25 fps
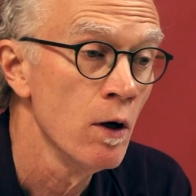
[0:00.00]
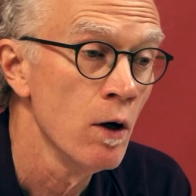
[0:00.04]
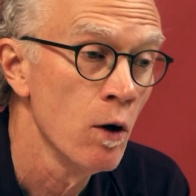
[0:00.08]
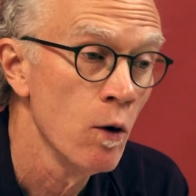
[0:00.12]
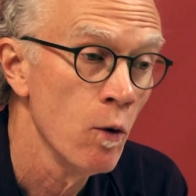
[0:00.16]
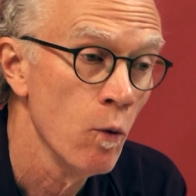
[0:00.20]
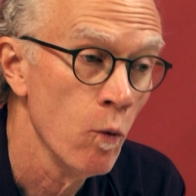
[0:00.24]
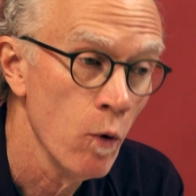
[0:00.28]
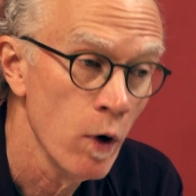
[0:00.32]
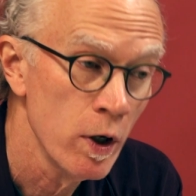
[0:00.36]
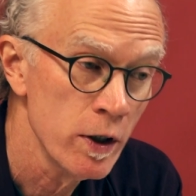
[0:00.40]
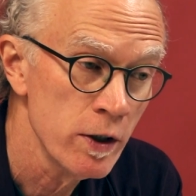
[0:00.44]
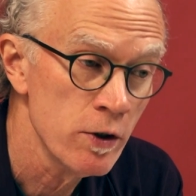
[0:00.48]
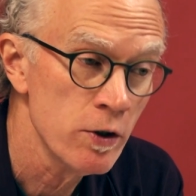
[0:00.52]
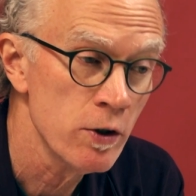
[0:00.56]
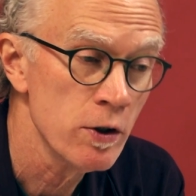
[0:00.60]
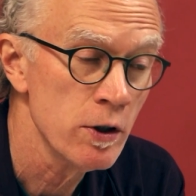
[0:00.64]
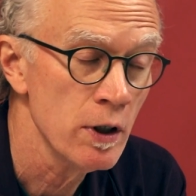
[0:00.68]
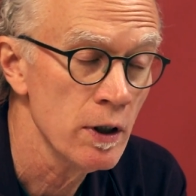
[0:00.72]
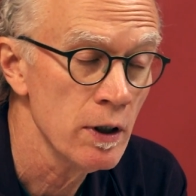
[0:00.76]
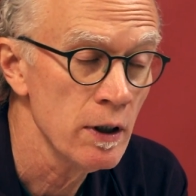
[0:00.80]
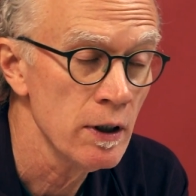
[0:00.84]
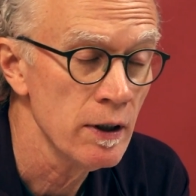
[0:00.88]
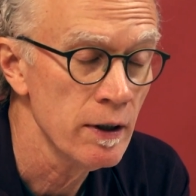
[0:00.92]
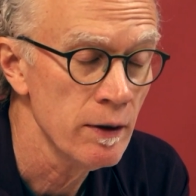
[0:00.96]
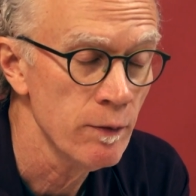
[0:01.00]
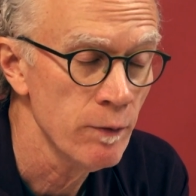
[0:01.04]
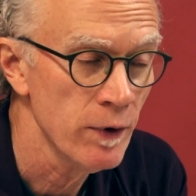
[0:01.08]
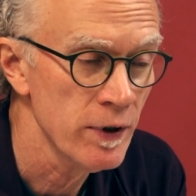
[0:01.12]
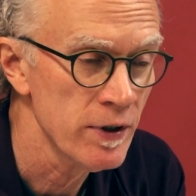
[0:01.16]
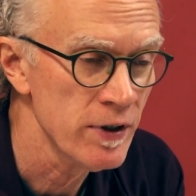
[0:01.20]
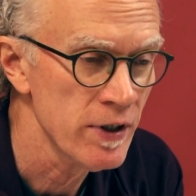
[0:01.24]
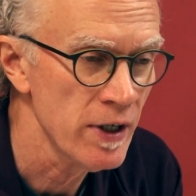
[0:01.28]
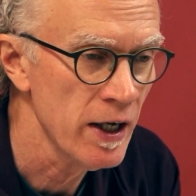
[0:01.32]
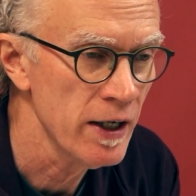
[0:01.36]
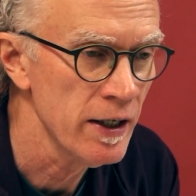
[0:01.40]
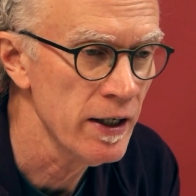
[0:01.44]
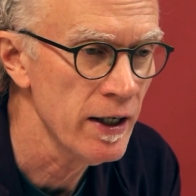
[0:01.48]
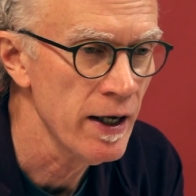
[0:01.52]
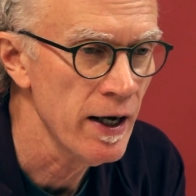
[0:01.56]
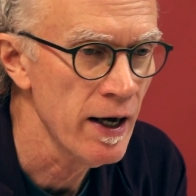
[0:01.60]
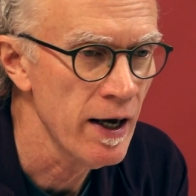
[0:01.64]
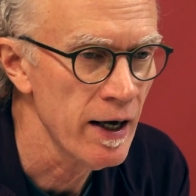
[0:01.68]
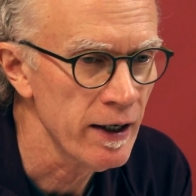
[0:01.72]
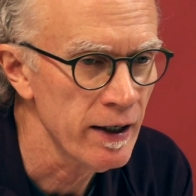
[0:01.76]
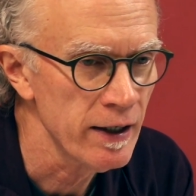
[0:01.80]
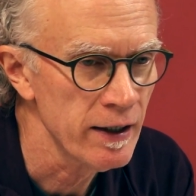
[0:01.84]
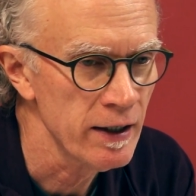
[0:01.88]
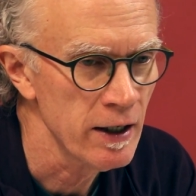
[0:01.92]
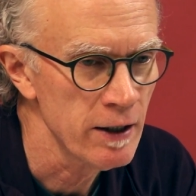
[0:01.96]
Once she was on the
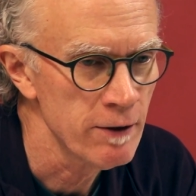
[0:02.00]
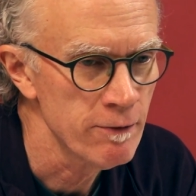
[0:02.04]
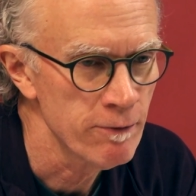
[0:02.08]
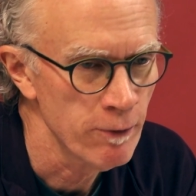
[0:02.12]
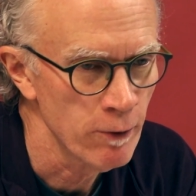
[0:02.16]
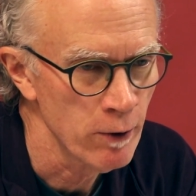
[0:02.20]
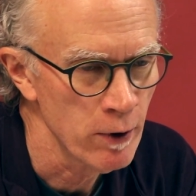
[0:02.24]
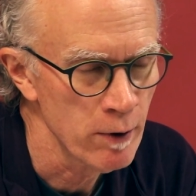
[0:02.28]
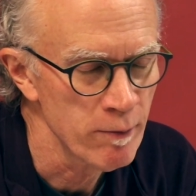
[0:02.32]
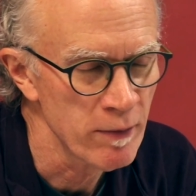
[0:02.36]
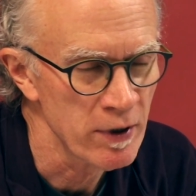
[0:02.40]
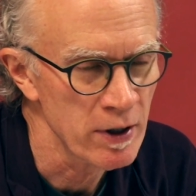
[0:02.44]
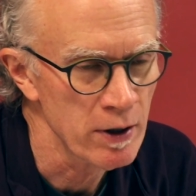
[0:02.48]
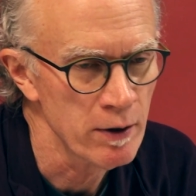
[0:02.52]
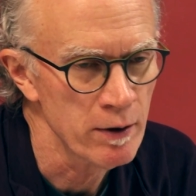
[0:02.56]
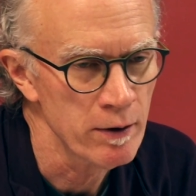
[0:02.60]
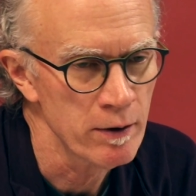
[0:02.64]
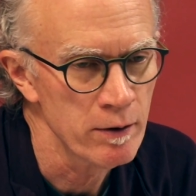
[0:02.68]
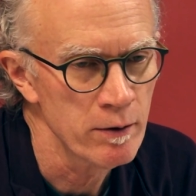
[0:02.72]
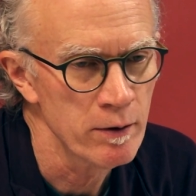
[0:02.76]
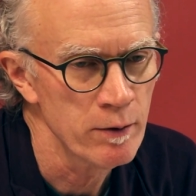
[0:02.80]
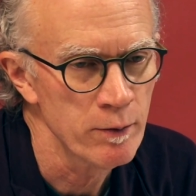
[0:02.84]
aconite formula,